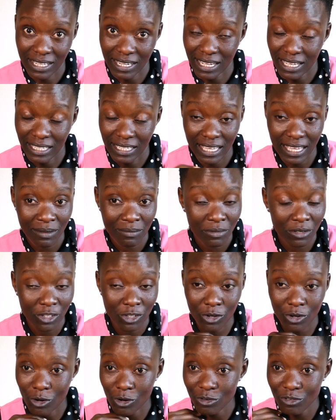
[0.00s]
They're like, Abby,
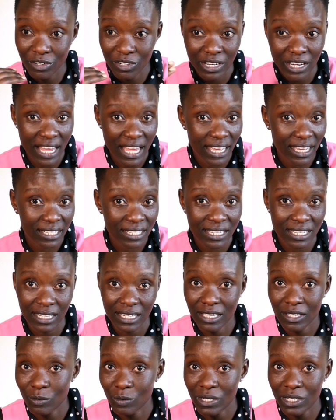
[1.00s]
you're overreacting.